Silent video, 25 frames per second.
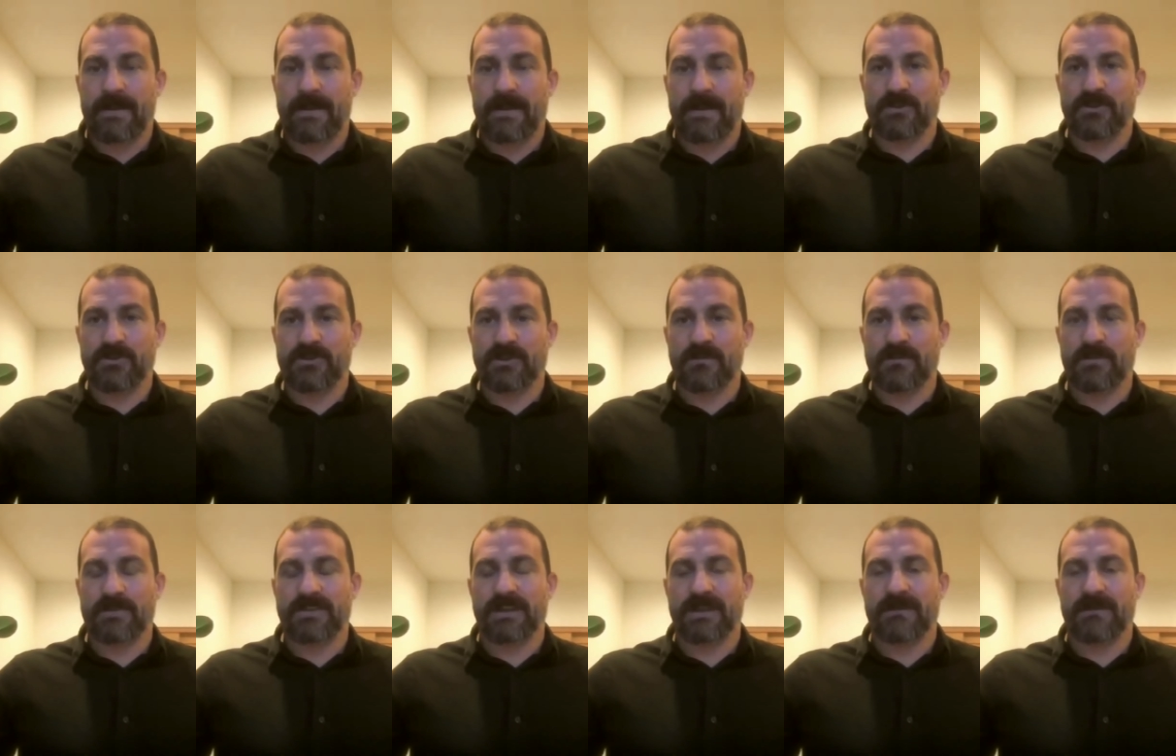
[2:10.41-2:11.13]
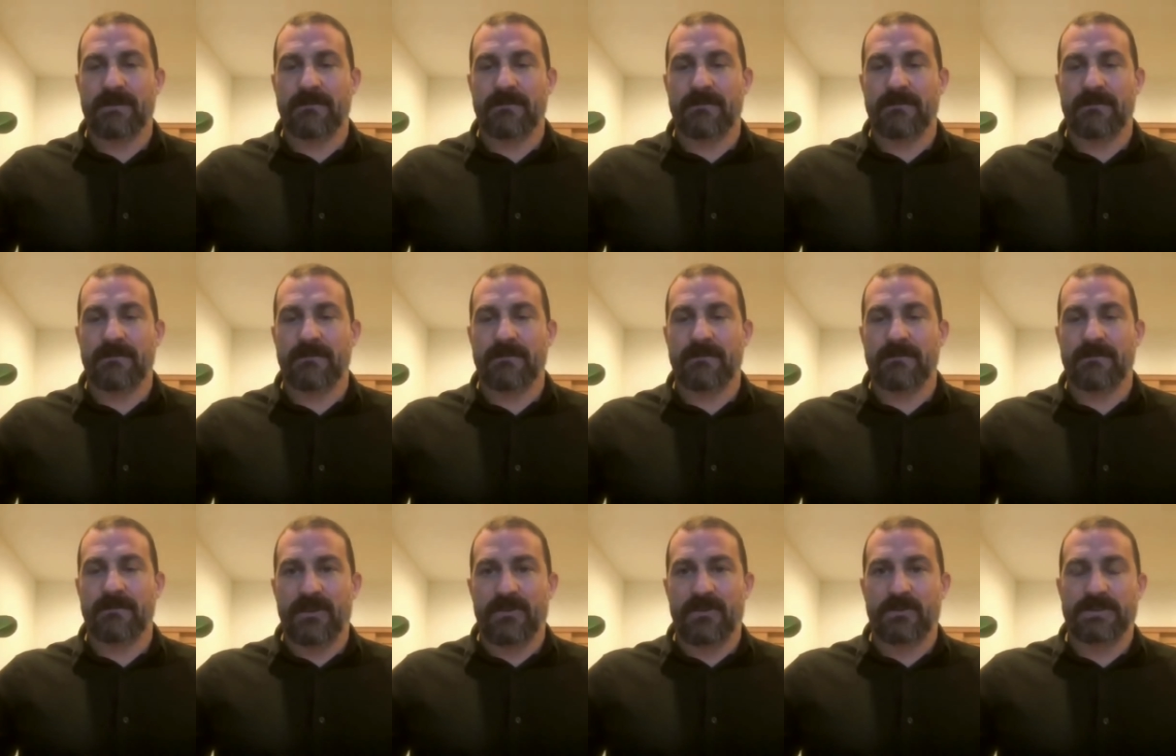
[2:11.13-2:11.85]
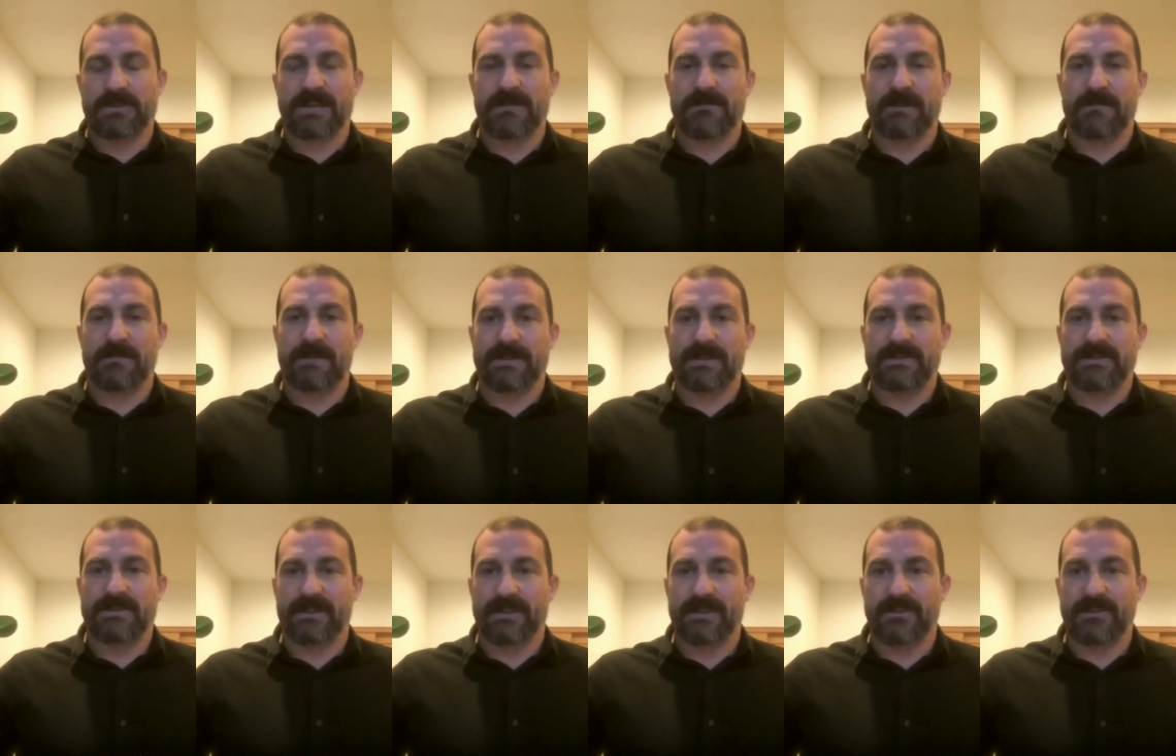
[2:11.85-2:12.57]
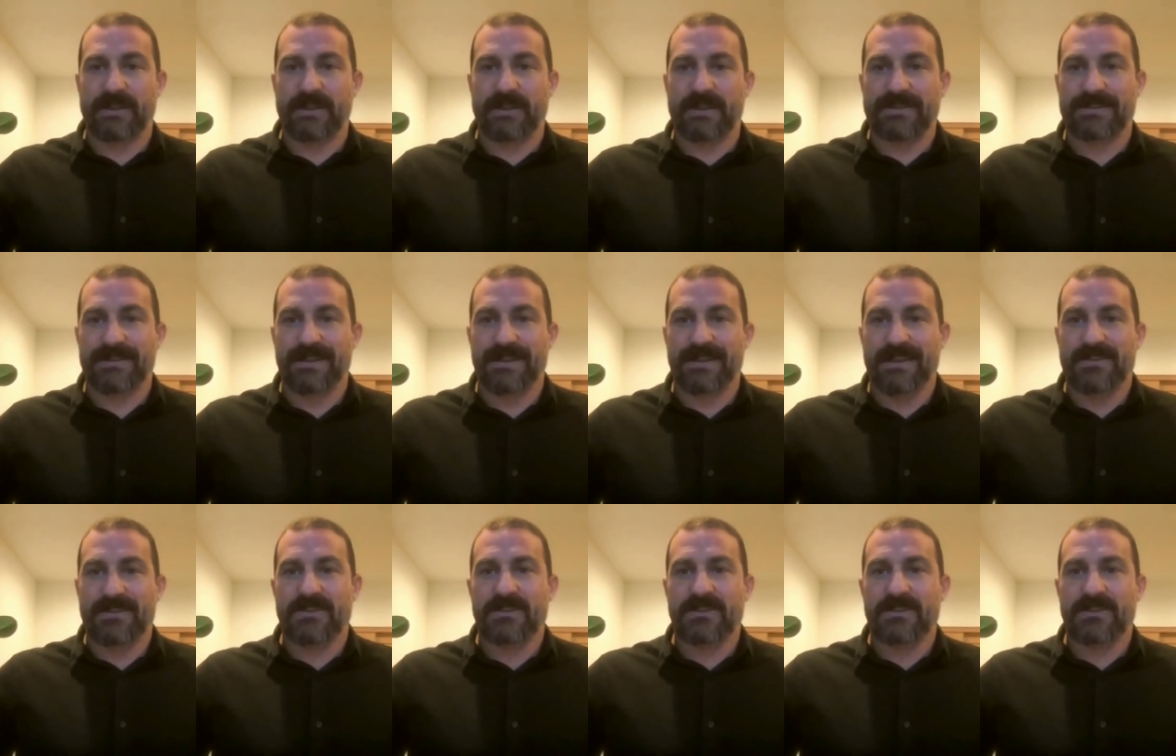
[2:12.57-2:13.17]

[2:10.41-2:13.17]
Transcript: Usually when we're talking about mental health, we're talking about mental illness.